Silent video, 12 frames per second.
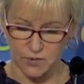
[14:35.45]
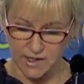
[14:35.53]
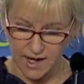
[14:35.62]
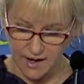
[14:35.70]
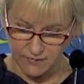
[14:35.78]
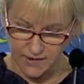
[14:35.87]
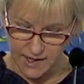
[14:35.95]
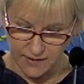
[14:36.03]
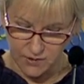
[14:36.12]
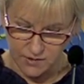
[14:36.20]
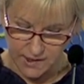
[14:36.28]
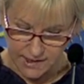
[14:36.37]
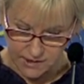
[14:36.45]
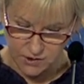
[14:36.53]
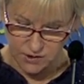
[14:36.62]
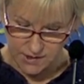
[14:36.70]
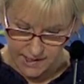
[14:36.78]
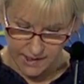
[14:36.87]
we have gathered here
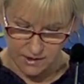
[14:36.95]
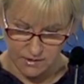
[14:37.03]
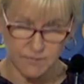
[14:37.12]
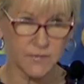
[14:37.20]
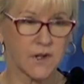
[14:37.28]
today,